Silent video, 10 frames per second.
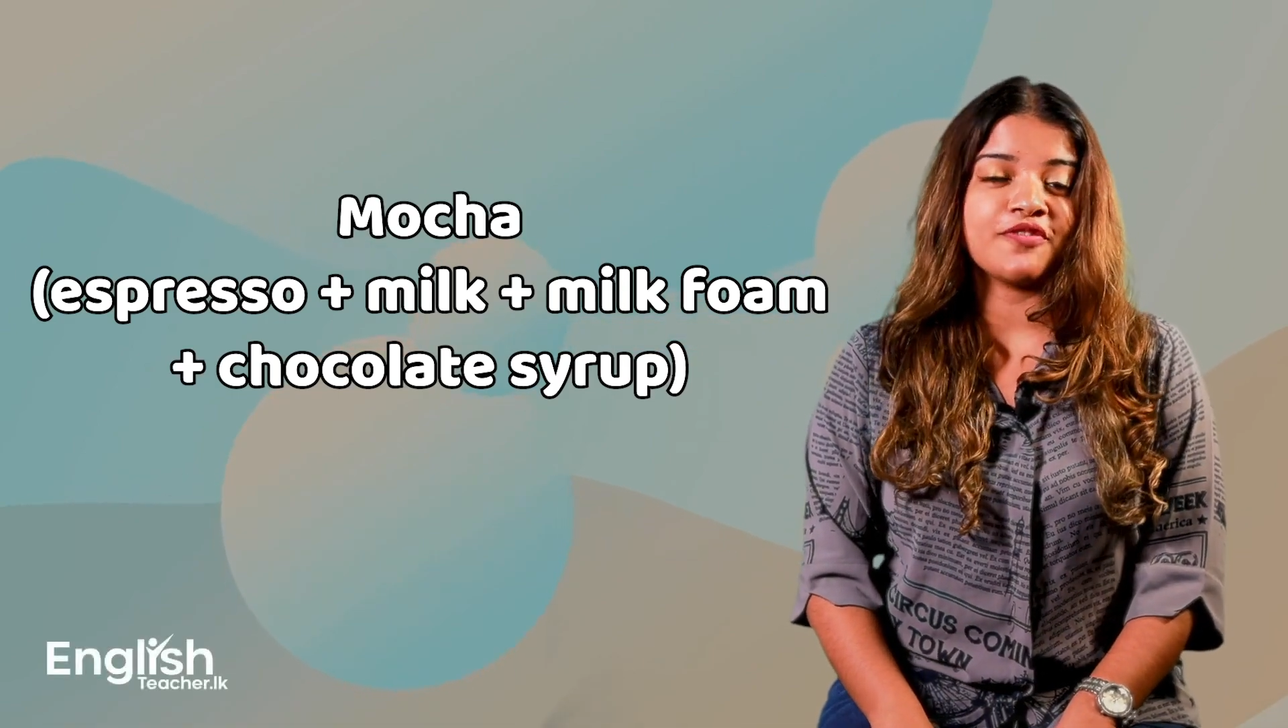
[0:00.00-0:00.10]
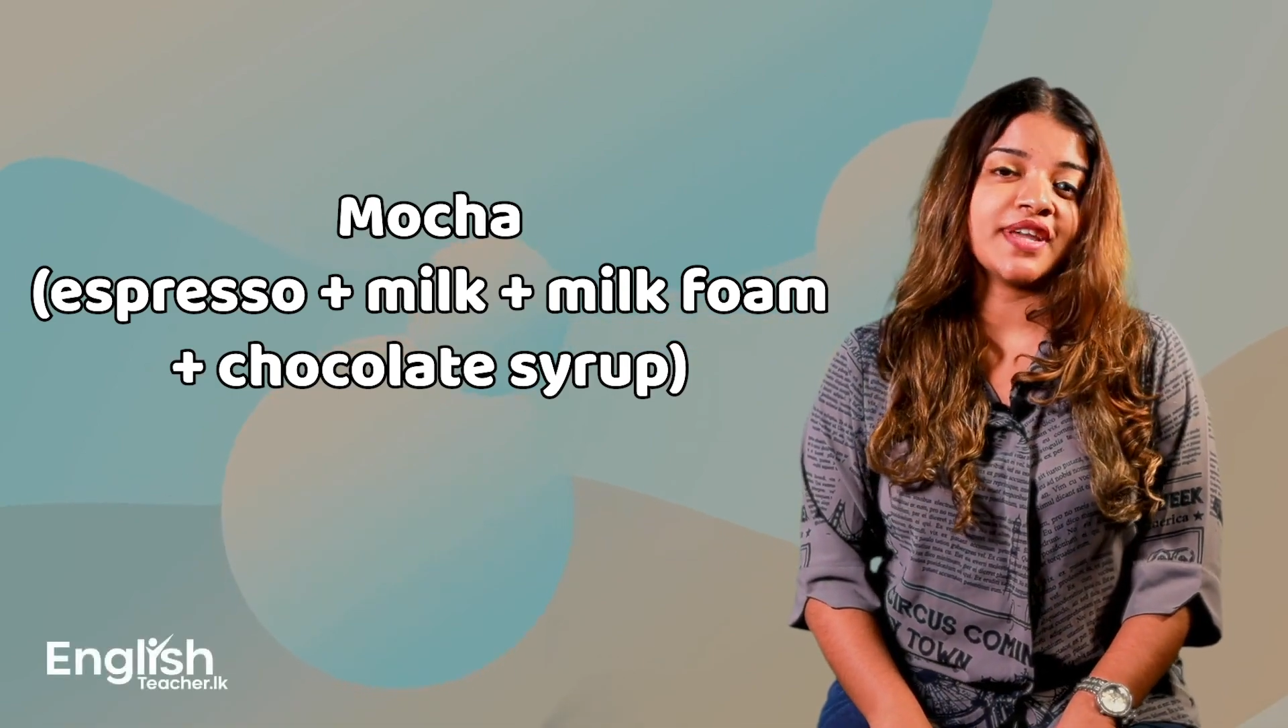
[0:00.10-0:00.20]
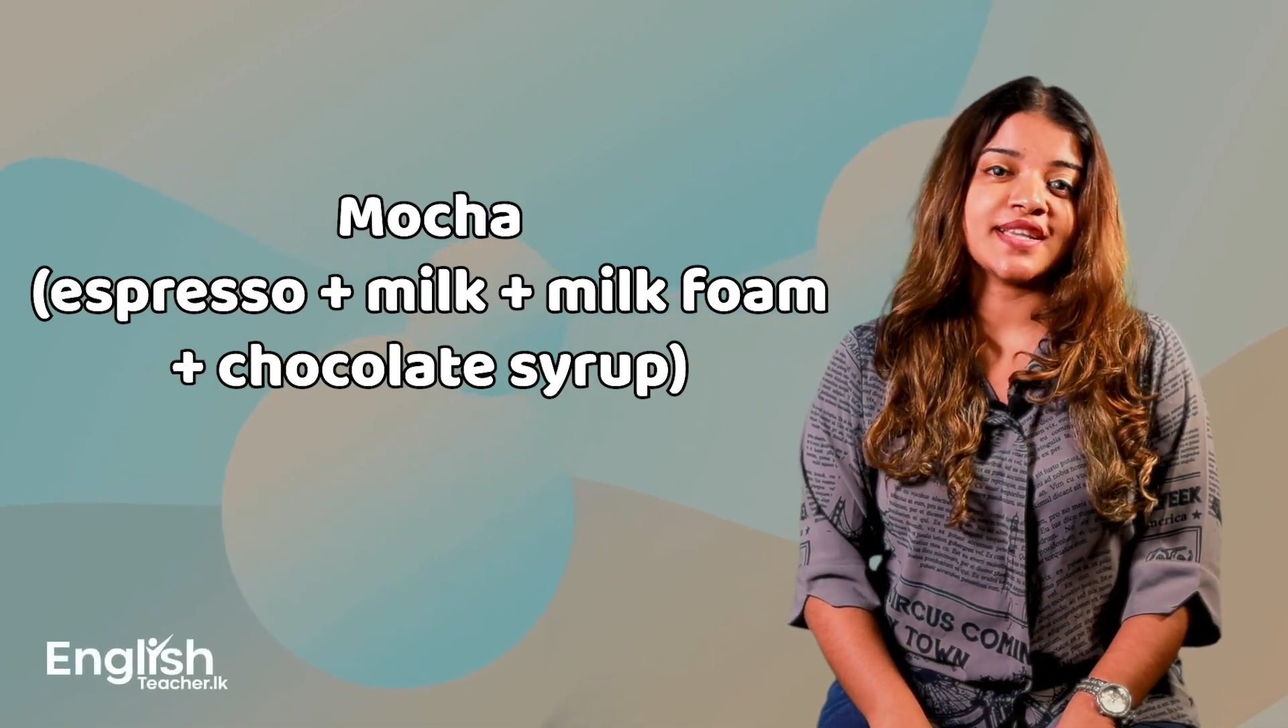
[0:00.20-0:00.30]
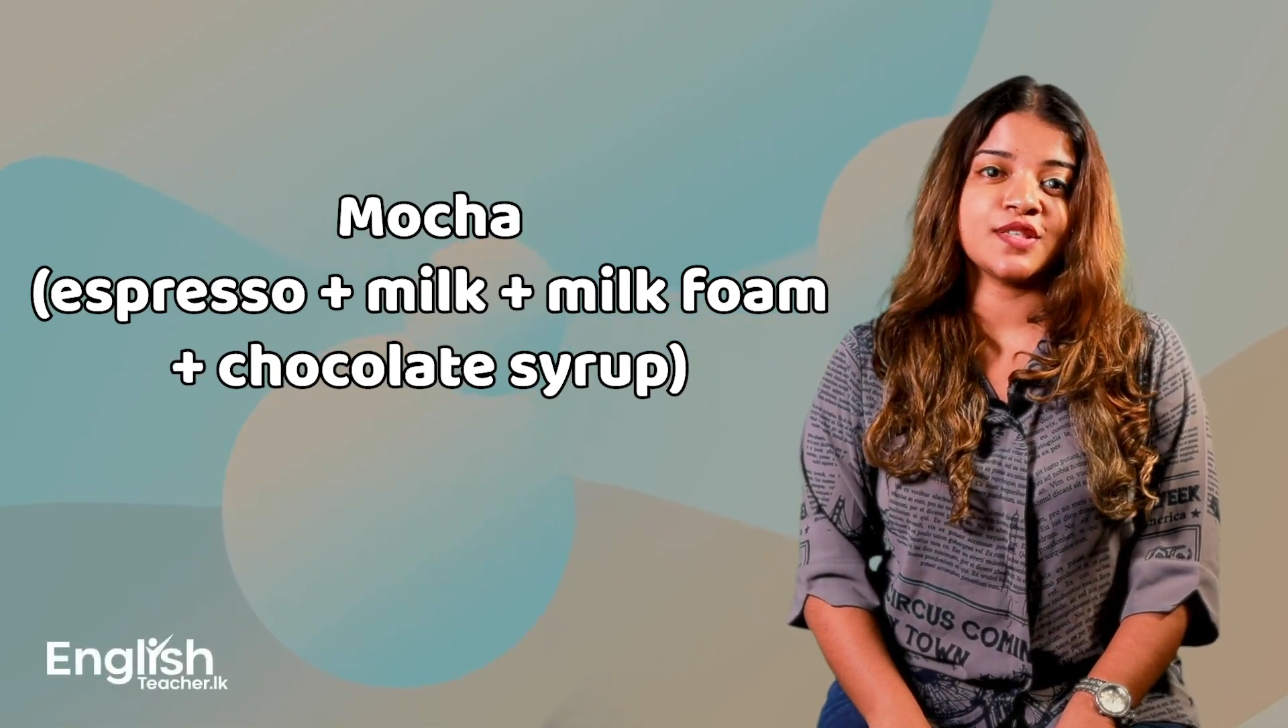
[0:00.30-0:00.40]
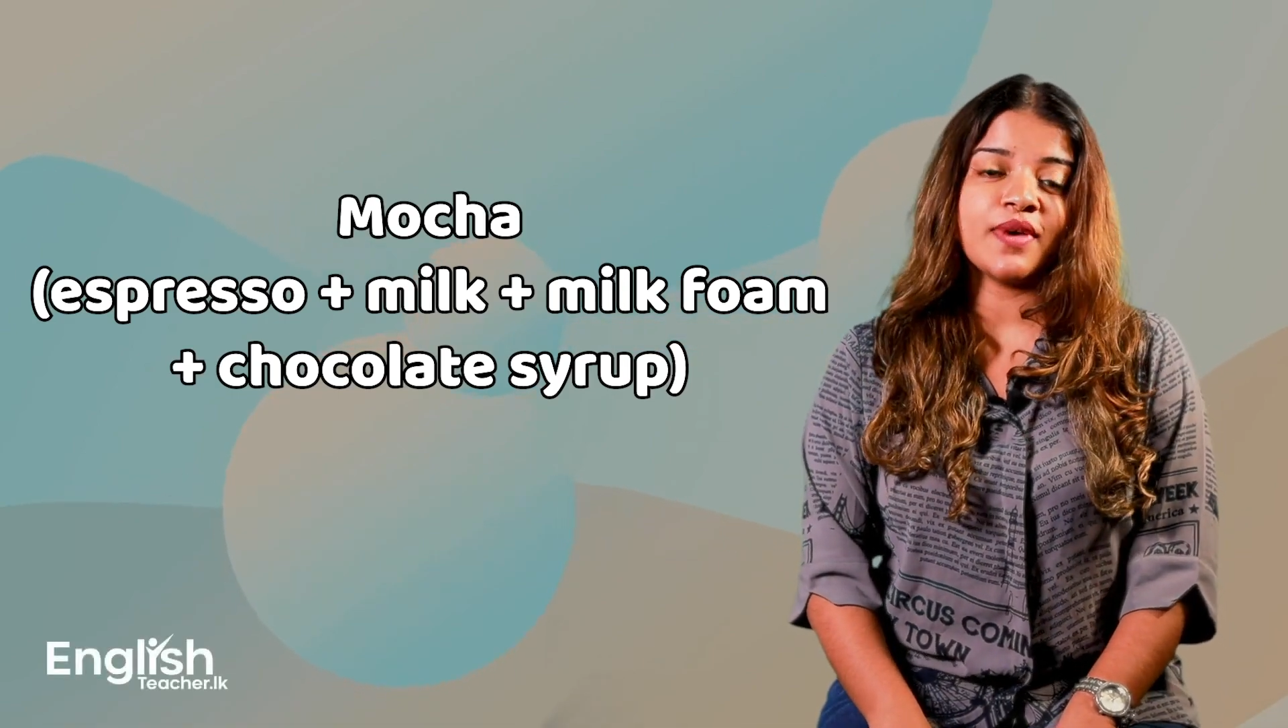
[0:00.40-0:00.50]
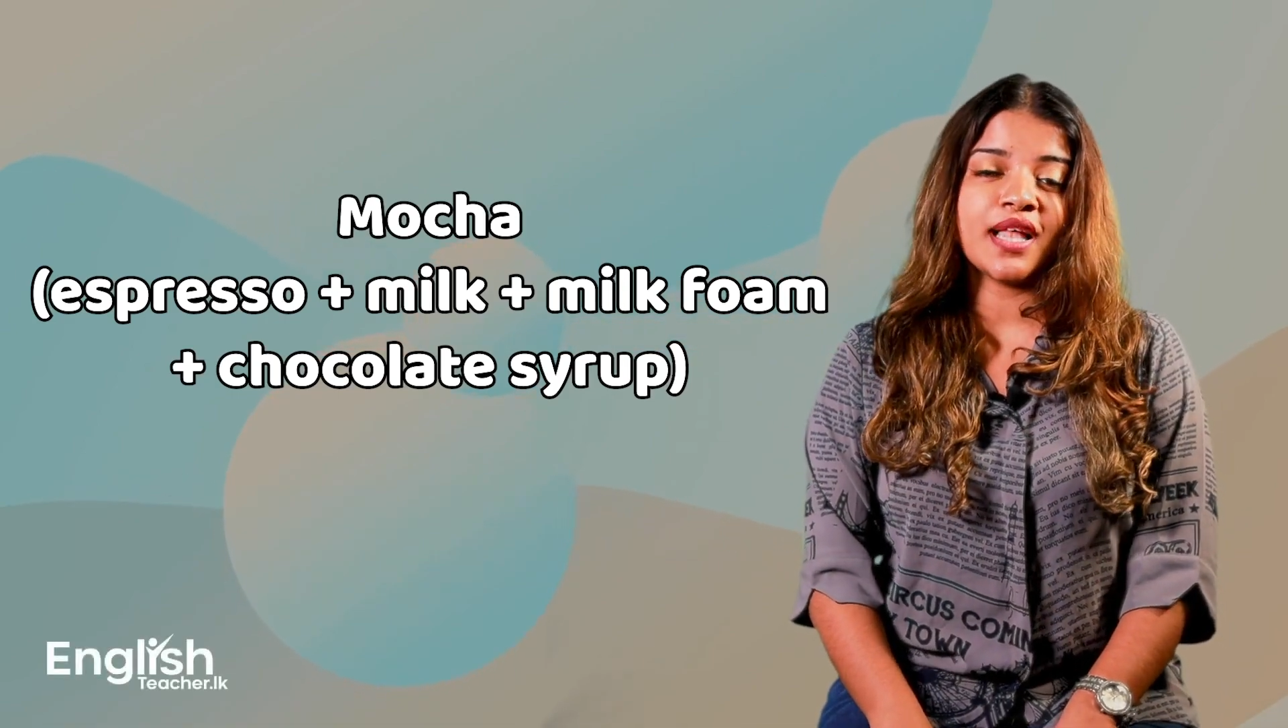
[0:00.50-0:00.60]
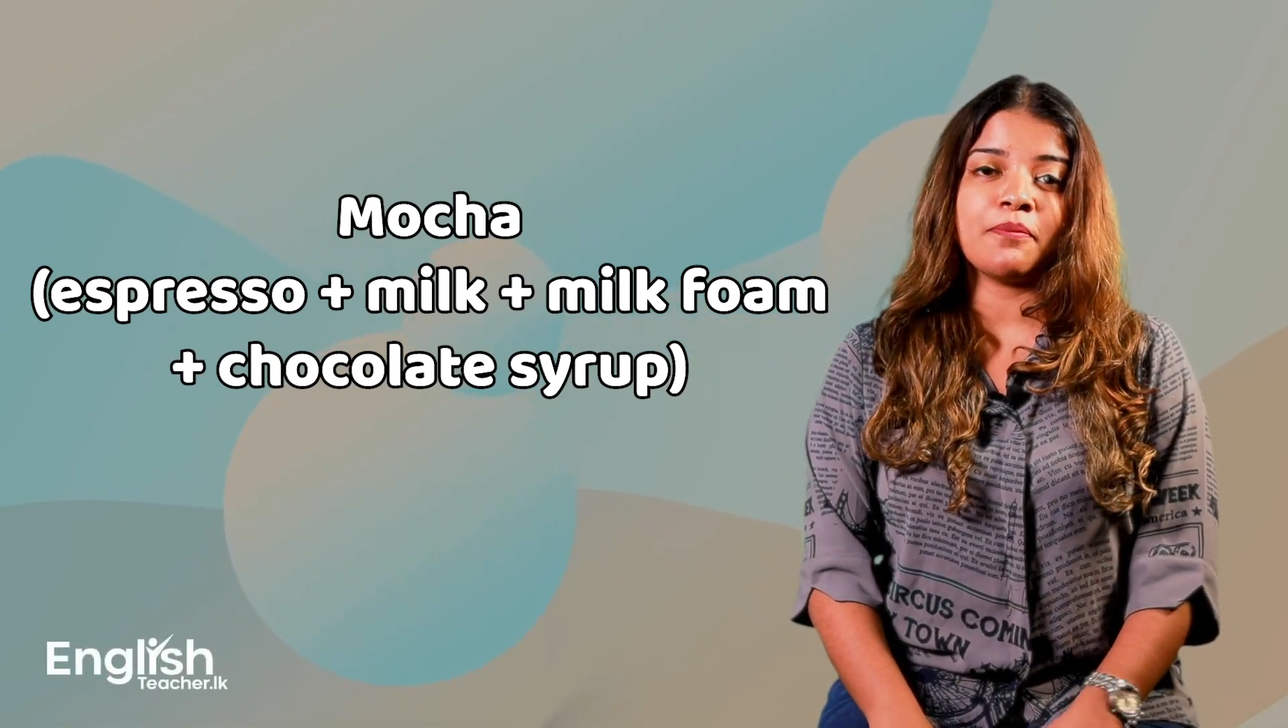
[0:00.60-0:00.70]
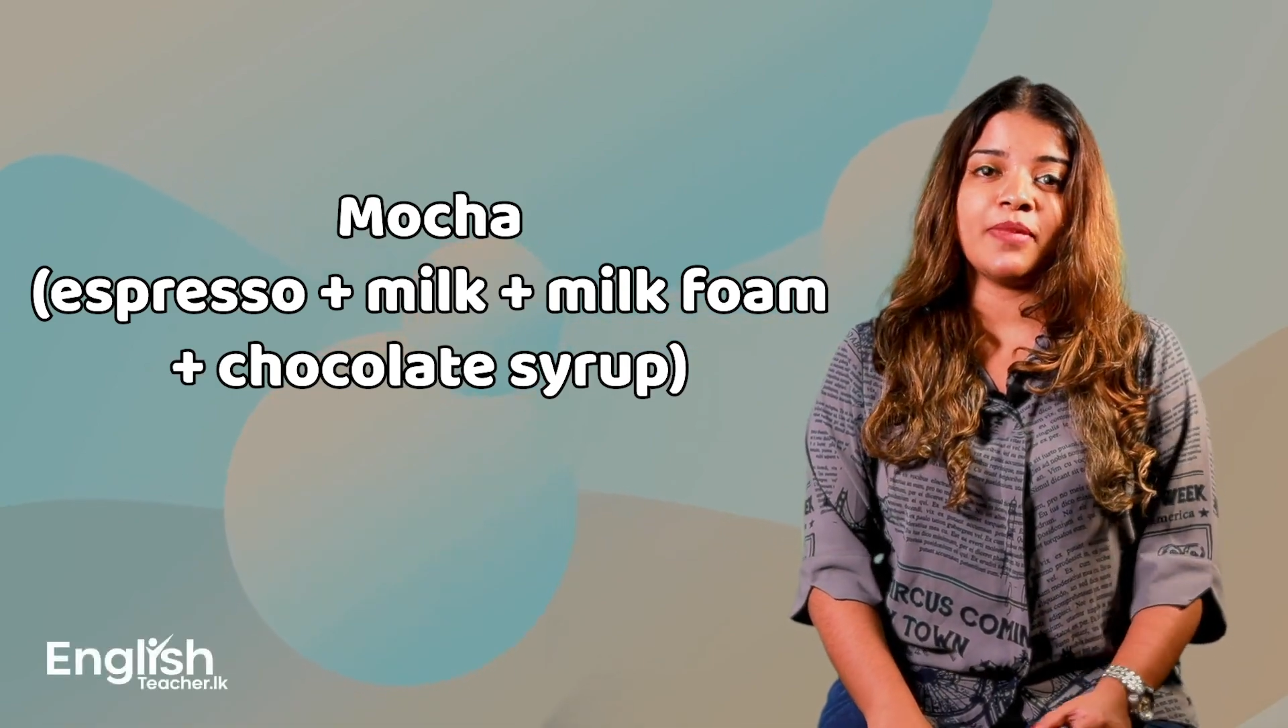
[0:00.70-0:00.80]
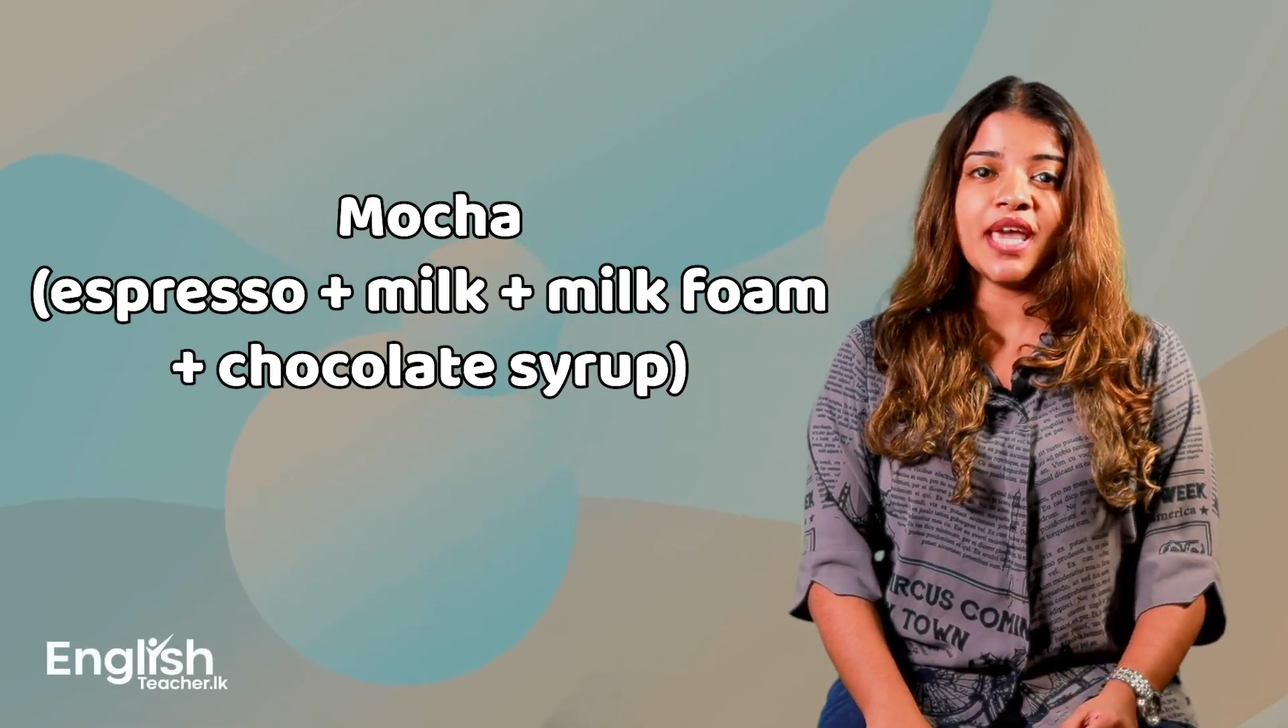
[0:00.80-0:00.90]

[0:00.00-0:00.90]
coffee as well.